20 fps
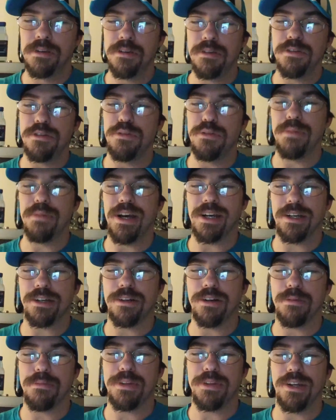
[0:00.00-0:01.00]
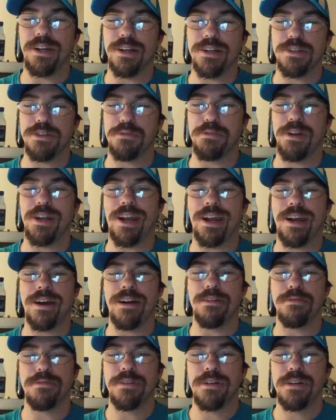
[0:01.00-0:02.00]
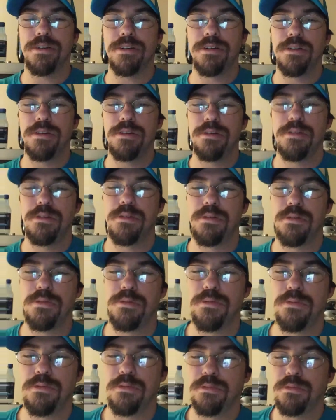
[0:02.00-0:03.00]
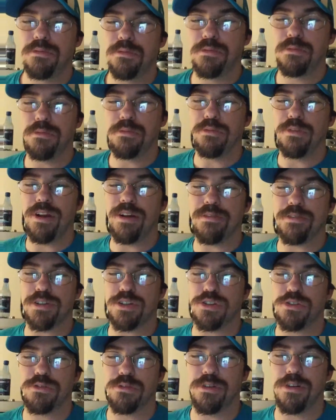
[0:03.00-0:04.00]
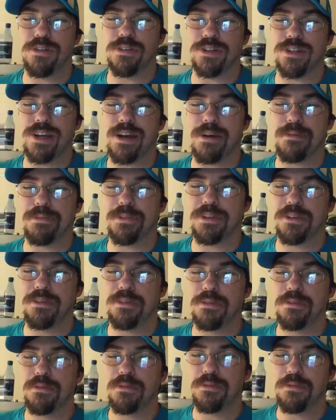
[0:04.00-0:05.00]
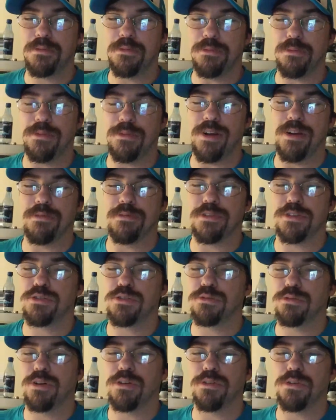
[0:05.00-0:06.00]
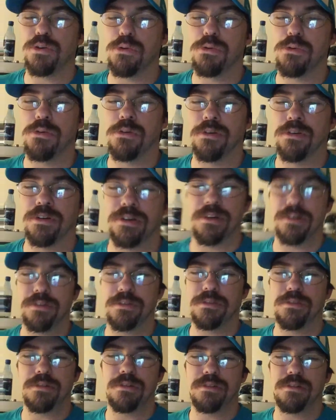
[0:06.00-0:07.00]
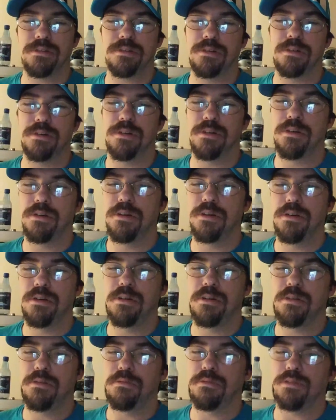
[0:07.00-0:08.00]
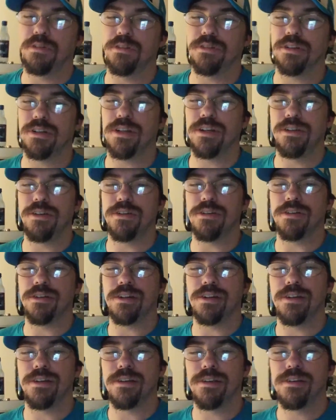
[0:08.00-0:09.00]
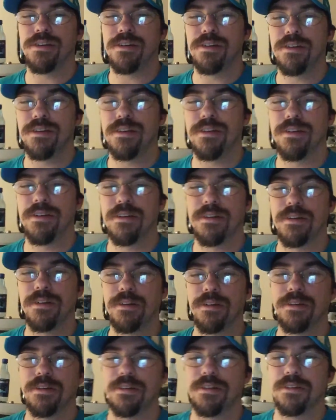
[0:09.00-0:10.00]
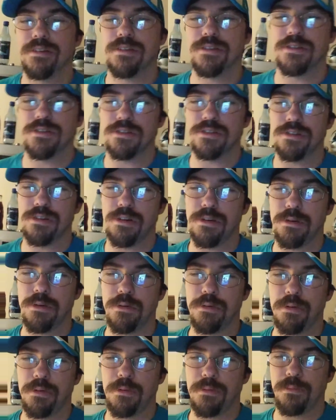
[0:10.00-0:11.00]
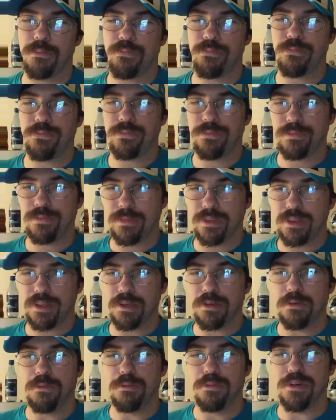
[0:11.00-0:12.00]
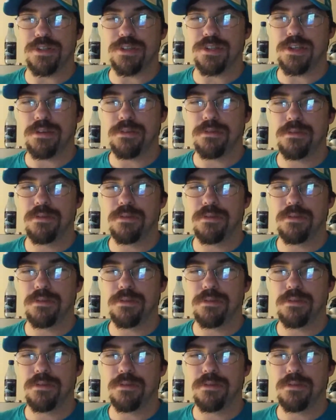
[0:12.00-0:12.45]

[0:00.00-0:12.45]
to back up the guys that we have. We have a strong depth, we have a strong core, we're looking good. So, with